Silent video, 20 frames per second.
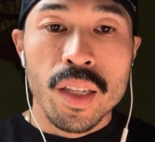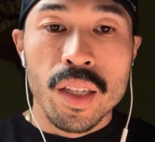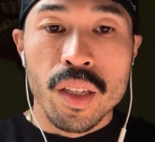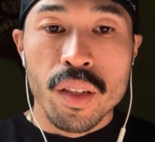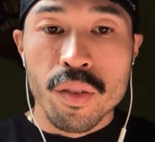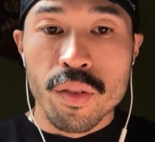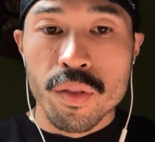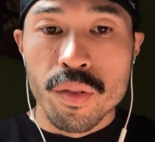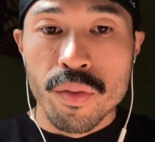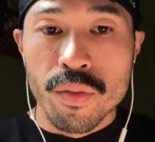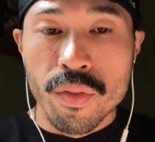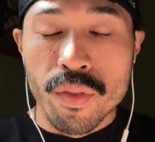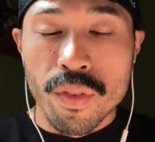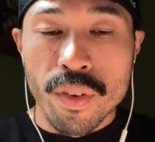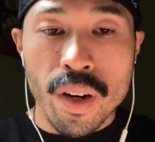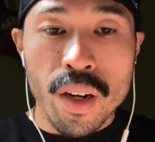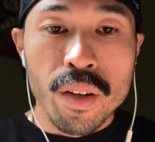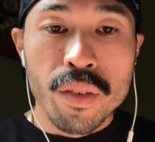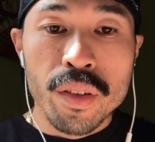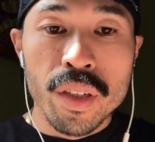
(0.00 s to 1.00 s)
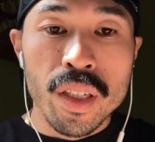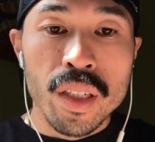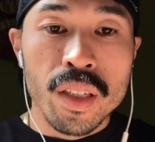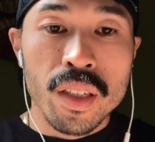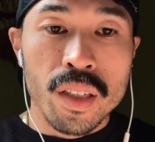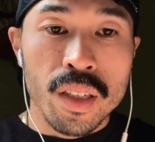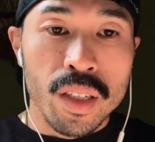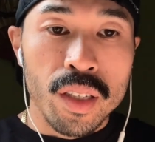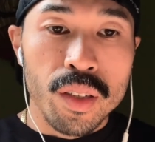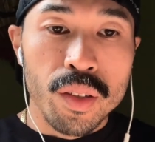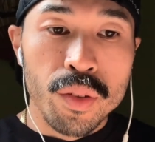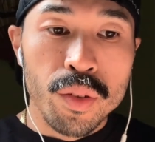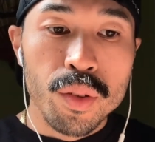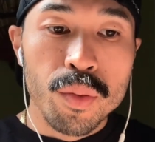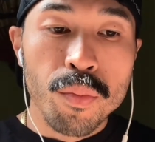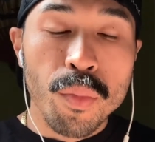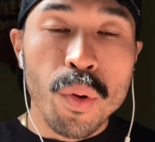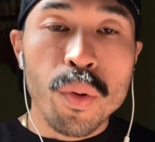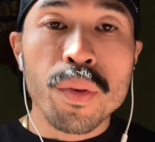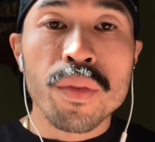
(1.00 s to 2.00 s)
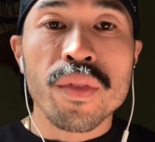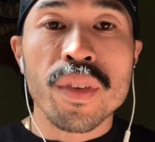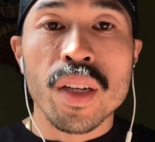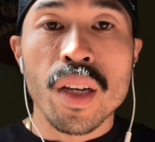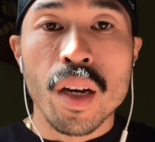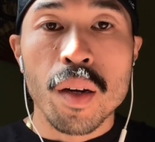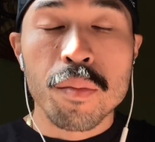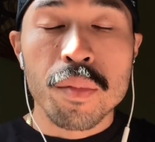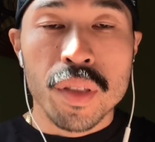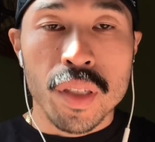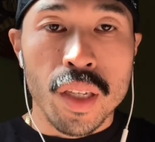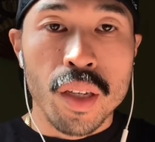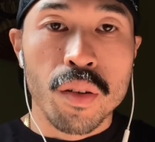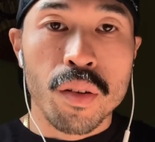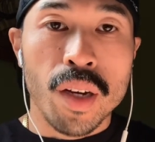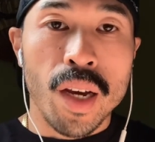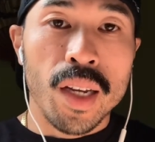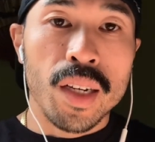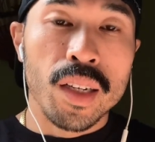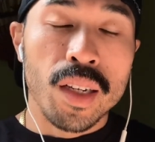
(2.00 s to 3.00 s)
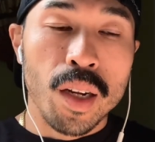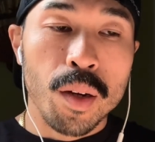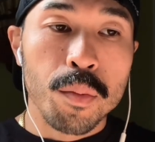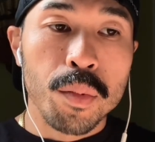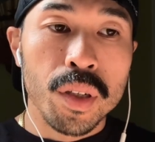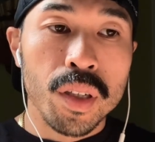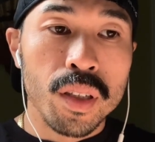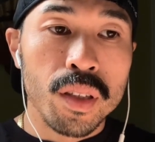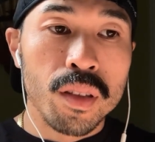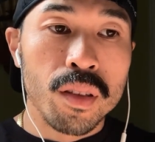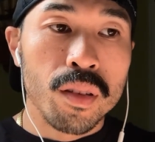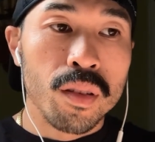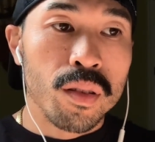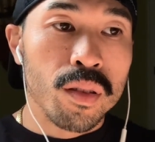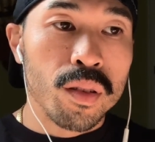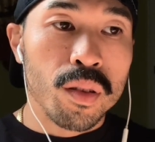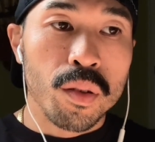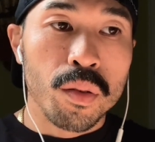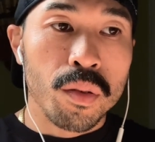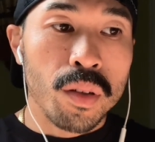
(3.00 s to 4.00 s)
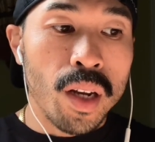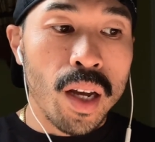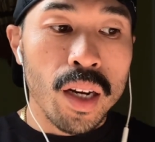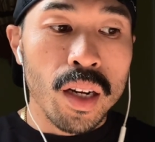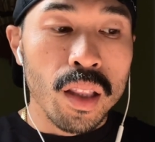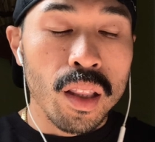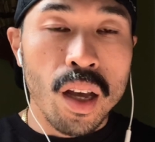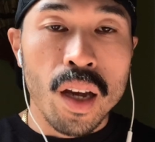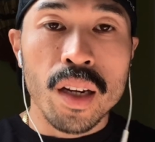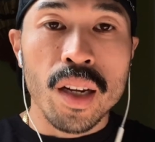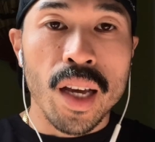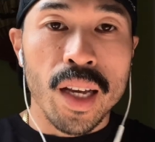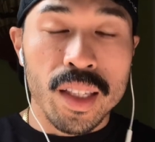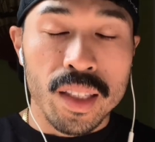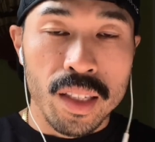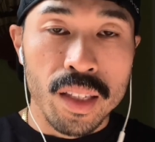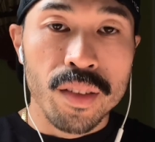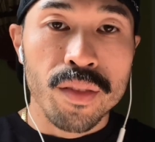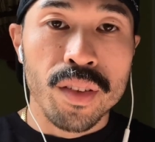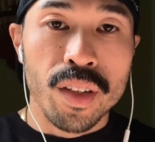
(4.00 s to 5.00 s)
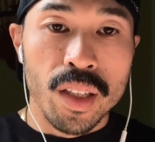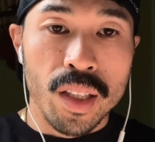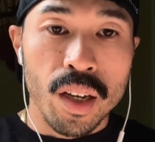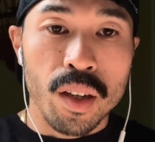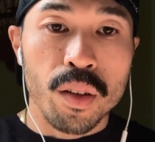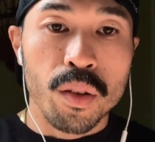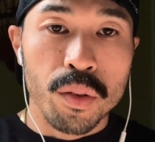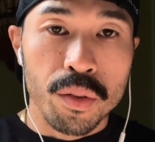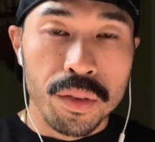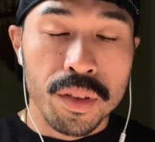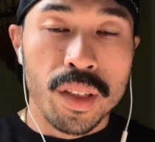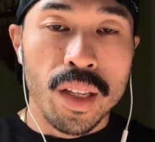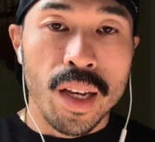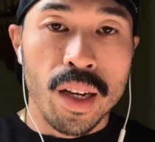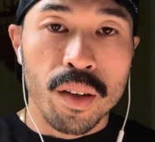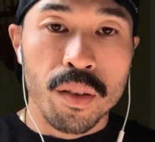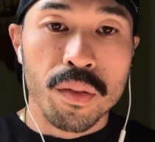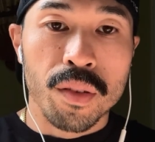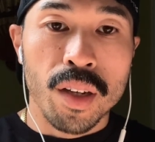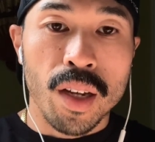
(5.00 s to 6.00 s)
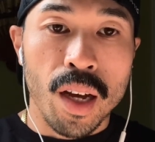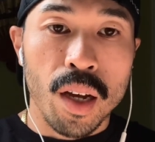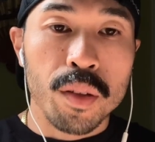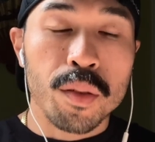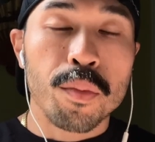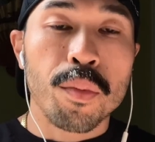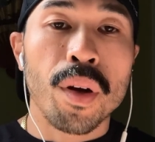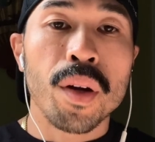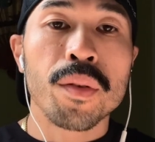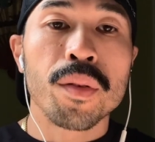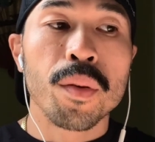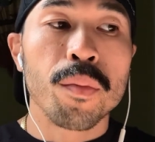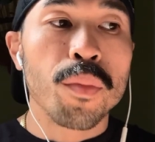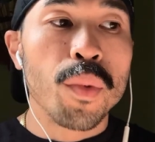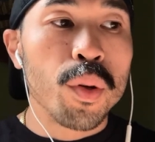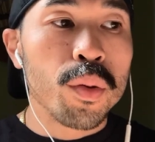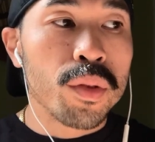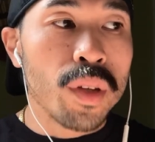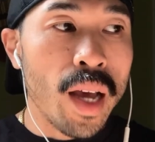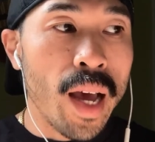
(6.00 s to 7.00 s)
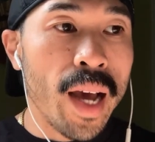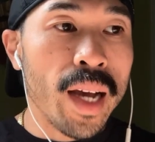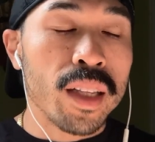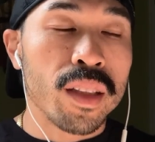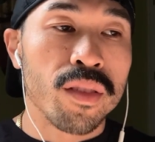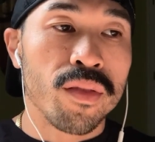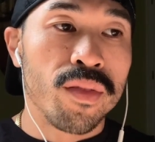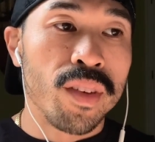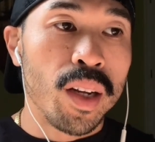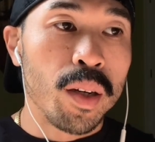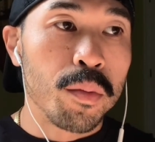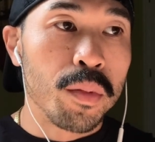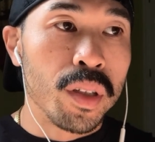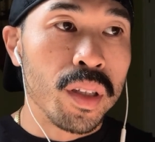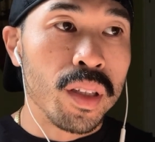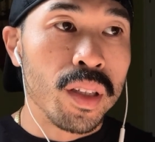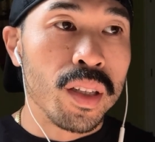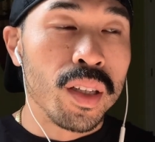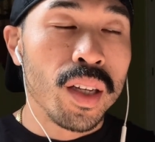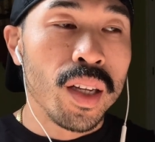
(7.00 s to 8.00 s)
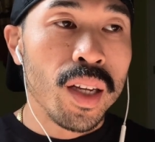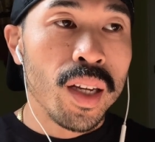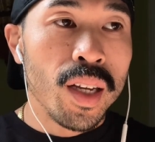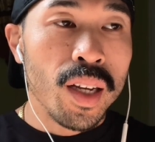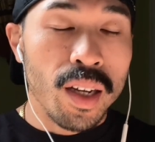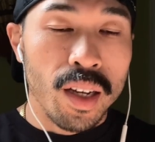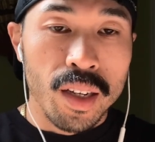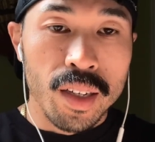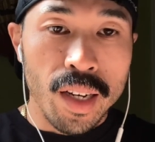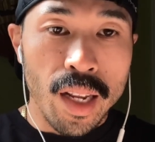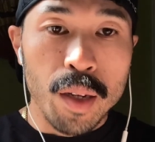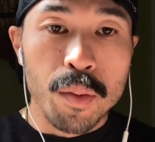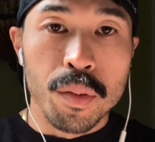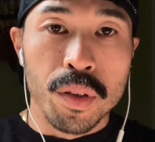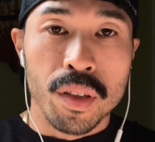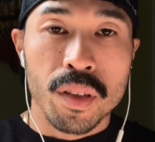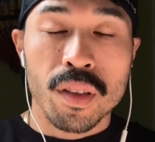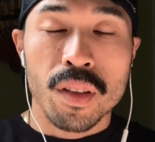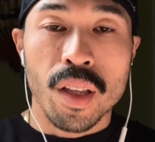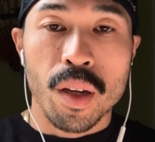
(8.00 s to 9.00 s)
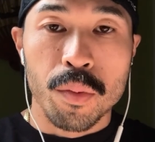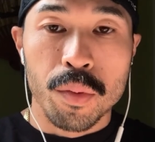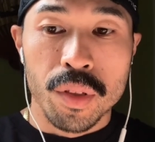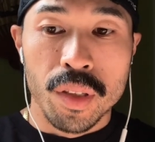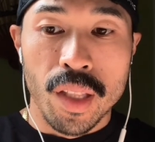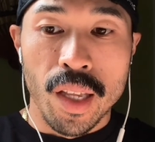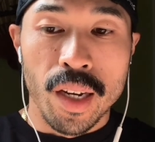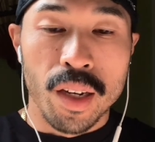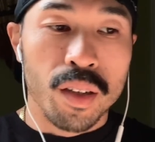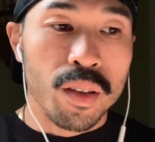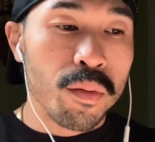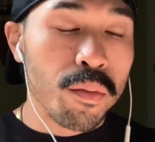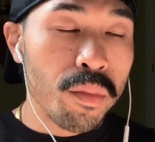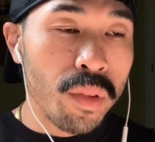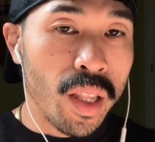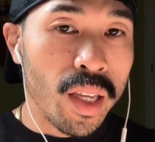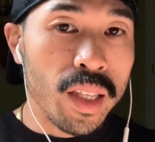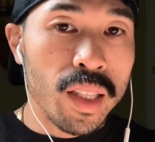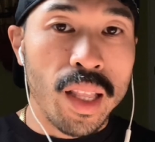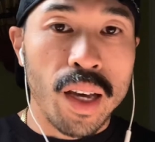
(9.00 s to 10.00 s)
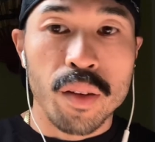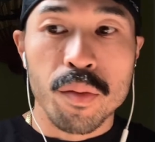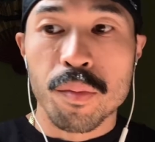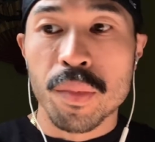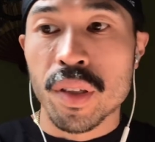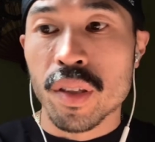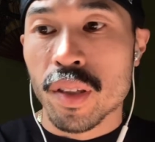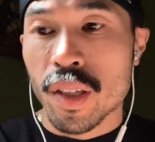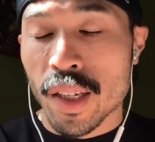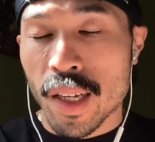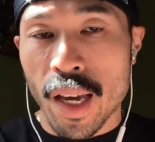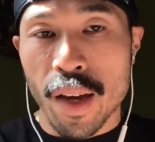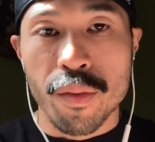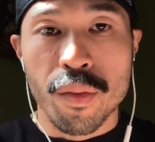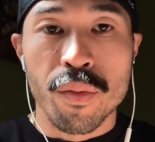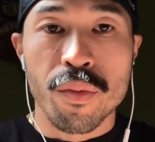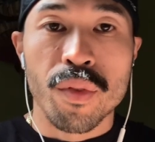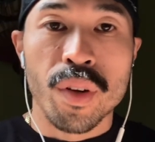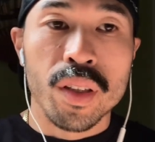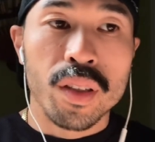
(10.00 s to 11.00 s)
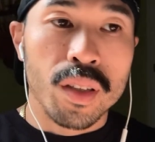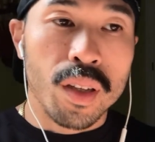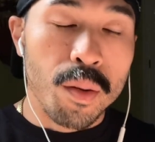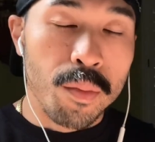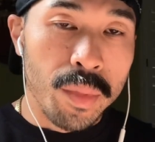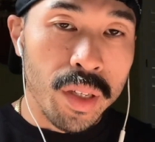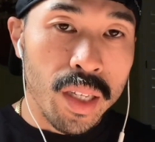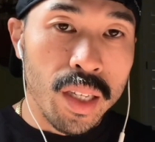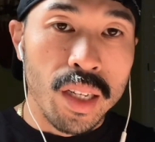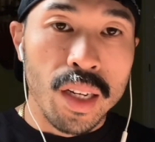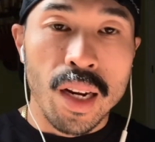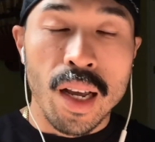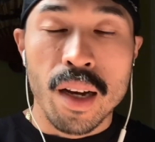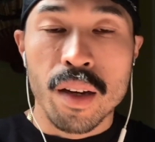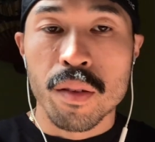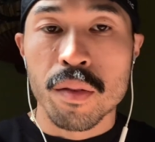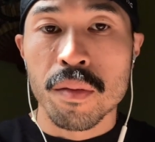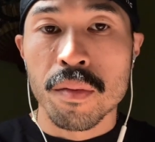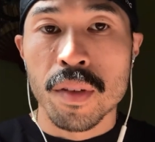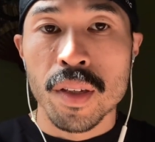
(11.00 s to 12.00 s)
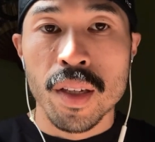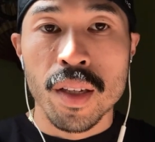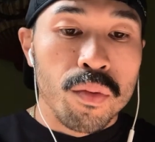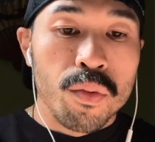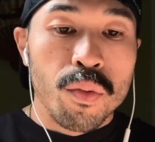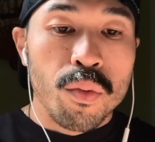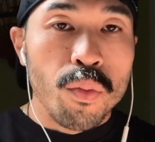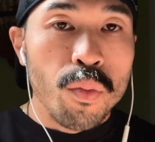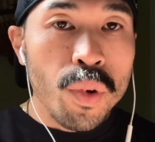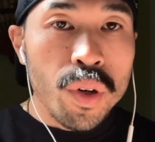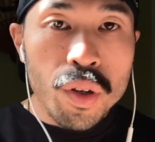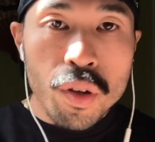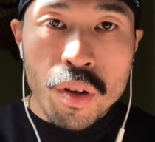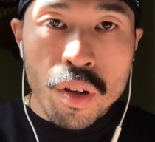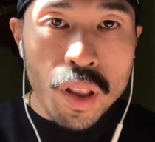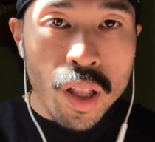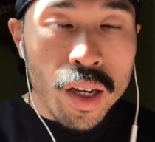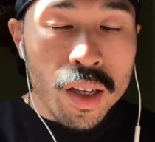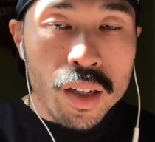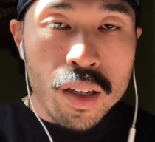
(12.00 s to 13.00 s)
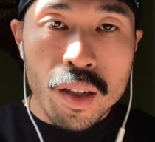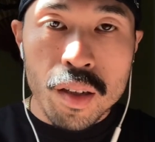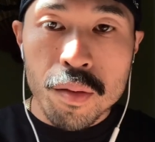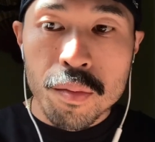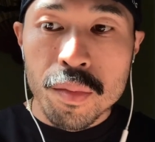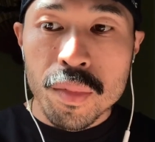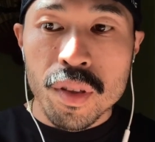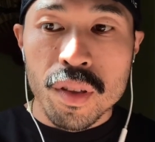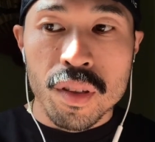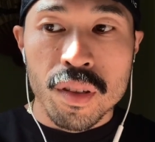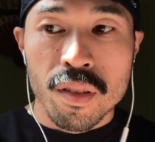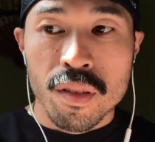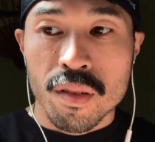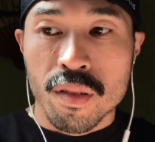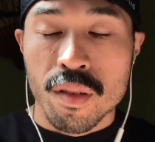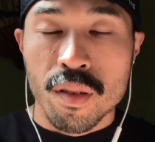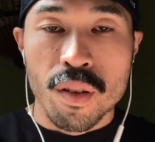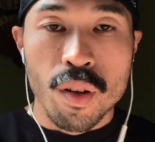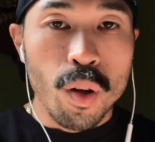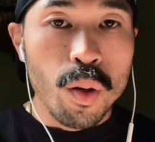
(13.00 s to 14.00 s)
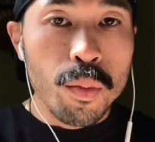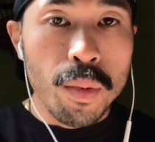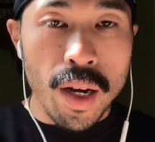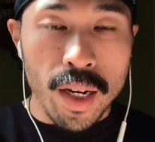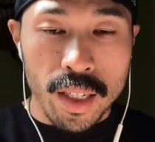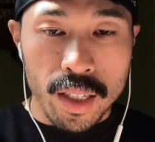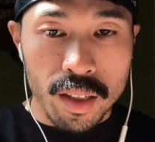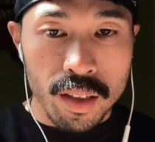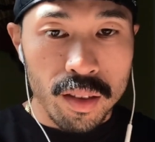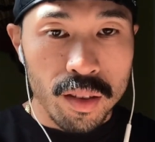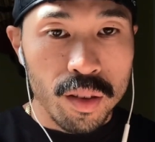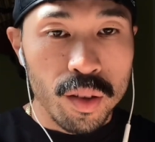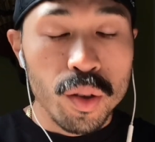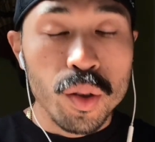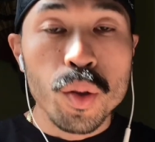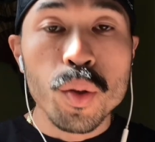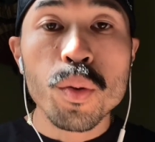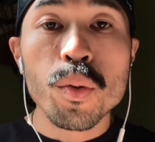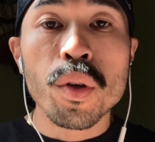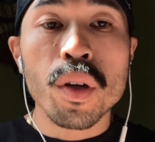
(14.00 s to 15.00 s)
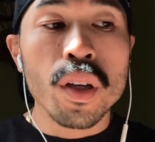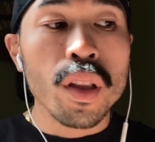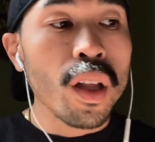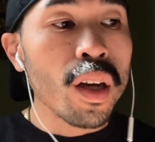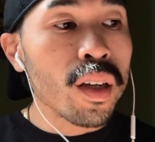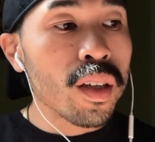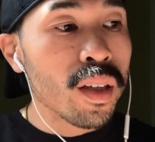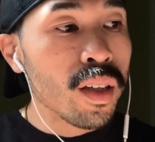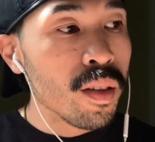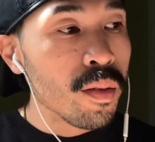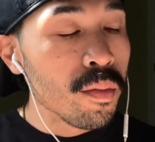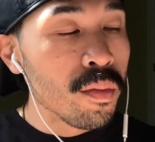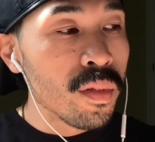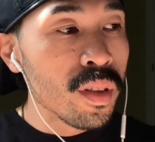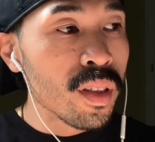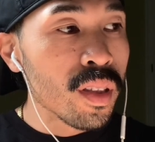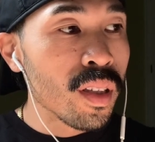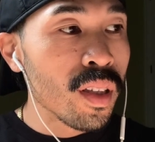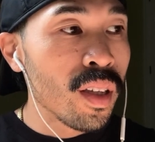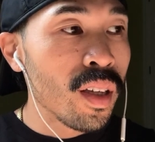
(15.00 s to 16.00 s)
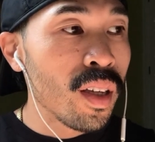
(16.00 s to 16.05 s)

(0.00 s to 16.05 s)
It was more of an upscale kind of neighborhood. So not a lot of activity that goes down. I was probably the most active neighbor that was there, playing loud music, having friends coming in and out. 1 o'clock comes, nobody. 2 o'clock comes.